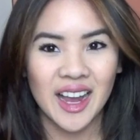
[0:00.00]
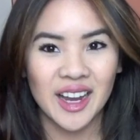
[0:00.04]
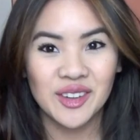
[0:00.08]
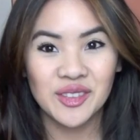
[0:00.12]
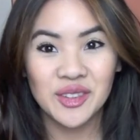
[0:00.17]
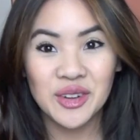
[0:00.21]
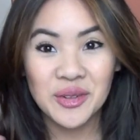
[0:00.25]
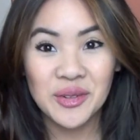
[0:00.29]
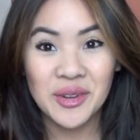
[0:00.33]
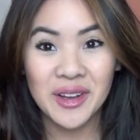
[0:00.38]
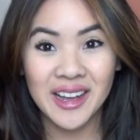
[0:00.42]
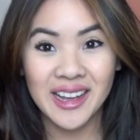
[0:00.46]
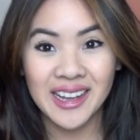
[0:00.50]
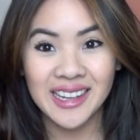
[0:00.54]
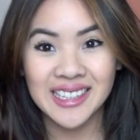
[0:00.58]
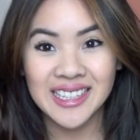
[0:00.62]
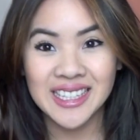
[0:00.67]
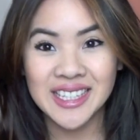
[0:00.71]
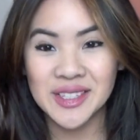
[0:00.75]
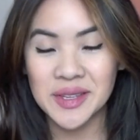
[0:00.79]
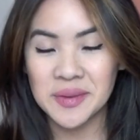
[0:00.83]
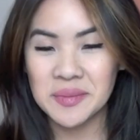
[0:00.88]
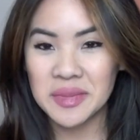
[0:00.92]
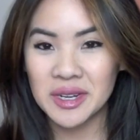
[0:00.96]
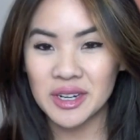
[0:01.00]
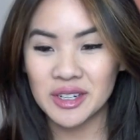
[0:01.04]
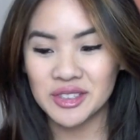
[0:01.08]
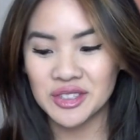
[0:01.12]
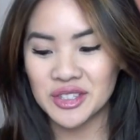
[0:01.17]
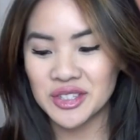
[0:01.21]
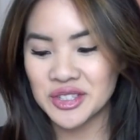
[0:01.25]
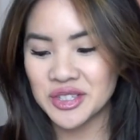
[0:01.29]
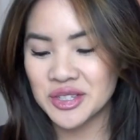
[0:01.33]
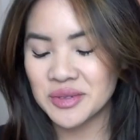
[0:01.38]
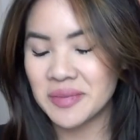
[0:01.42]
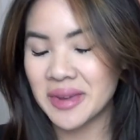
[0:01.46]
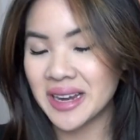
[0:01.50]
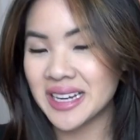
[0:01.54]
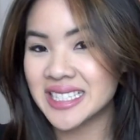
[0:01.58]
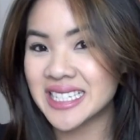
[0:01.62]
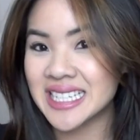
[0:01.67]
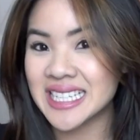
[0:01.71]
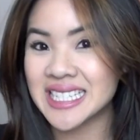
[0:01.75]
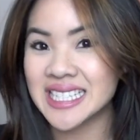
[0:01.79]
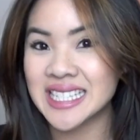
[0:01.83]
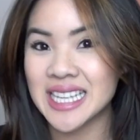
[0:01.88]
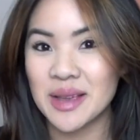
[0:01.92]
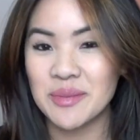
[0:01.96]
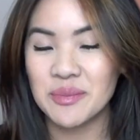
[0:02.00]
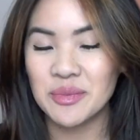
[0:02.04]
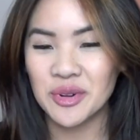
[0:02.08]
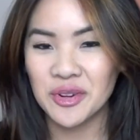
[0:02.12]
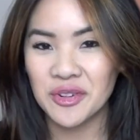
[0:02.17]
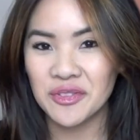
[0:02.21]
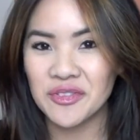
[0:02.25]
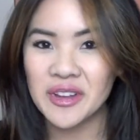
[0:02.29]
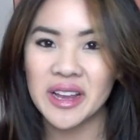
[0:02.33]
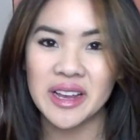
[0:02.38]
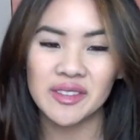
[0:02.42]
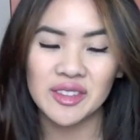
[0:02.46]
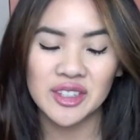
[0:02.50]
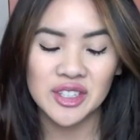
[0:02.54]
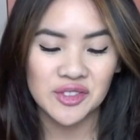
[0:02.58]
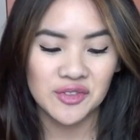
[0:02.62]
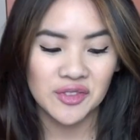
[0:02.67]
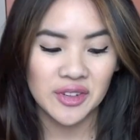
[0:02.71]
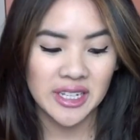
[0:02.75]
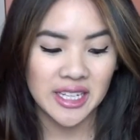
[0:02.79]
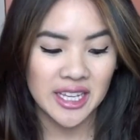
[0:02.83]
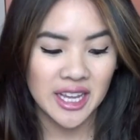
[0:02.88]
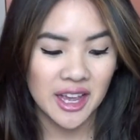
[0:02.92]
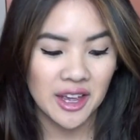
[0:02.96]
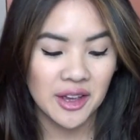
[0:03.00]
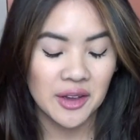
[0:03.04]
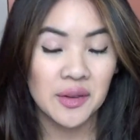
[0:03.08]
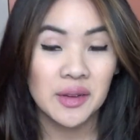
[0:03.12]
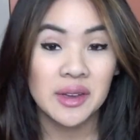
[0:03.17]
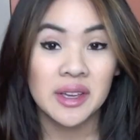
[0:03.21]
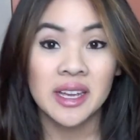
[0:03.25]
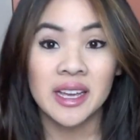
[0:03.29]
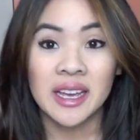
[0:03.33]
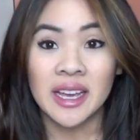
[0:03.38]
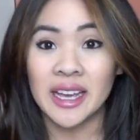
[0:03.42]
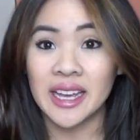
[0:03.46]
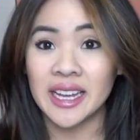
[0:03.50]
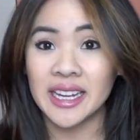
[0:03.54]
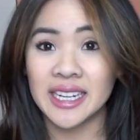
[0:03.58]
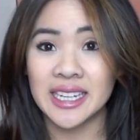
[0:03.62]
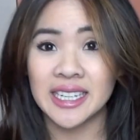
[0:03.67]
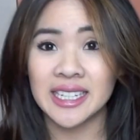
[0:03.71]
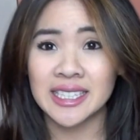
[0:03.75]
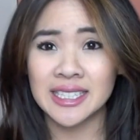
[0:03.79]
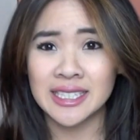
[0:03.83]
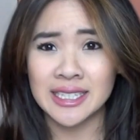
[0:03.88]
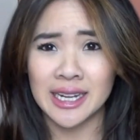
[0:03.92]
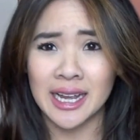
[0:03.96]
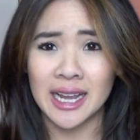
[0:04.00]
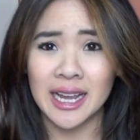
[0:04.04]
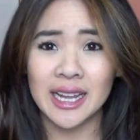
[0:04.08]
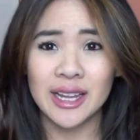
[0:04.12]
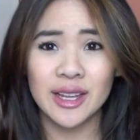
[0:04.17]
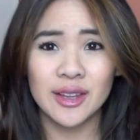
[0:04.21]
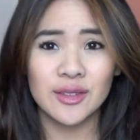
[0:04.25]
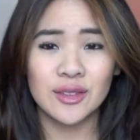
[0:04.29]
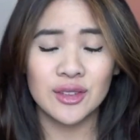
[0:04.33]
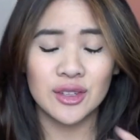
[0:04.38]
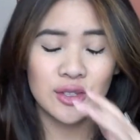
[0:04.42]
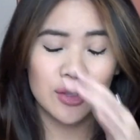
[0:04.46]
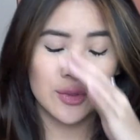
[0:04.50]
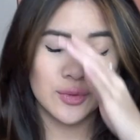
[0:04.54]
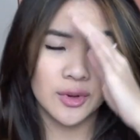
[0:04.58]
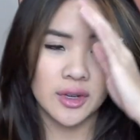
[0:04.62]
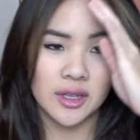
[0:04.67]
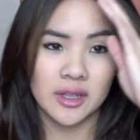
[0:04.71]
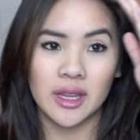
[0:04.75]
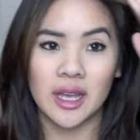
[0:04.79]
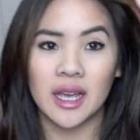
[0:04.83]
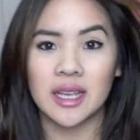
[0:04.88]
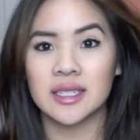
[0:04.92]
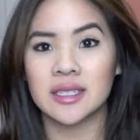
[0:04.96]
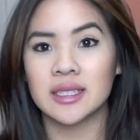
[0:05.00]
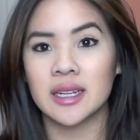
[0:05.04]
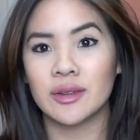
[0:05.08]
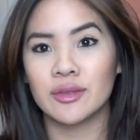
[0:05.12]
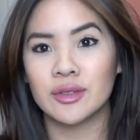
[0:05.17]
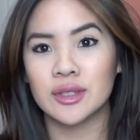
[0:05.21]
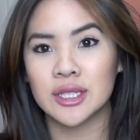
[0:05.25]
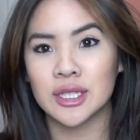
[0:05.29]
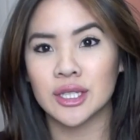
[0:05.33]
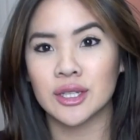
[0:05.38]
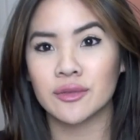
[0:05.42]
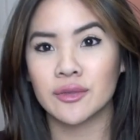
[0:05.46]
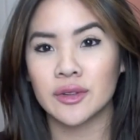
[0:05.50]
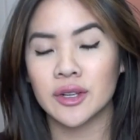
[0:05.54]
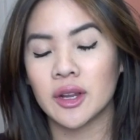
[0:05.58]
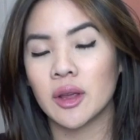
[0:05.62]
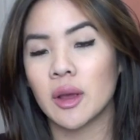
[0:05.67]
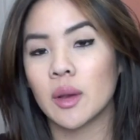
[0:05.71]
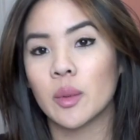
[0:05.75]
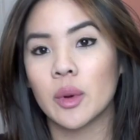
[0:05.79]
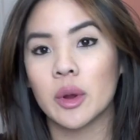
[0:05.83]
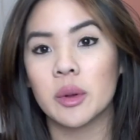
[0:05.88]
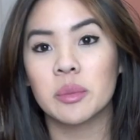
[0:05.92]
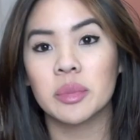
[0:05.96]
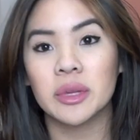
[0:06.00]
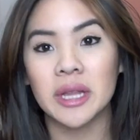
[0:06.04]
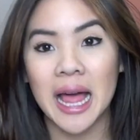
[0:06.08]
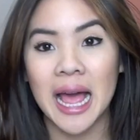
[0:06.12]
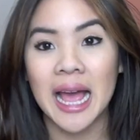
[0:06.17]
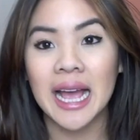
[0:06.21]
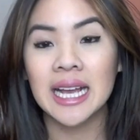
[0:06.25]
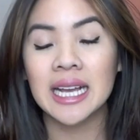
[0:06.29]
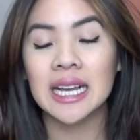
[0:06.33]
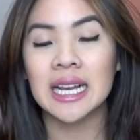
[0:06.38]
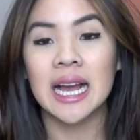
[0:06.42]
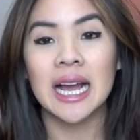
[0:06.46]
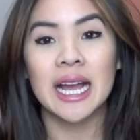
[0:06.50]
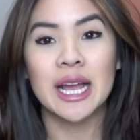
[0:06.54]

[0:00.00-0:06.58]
Hi everyone, so I'm here to do my December favorites video, and I just realized in every single video I wear black.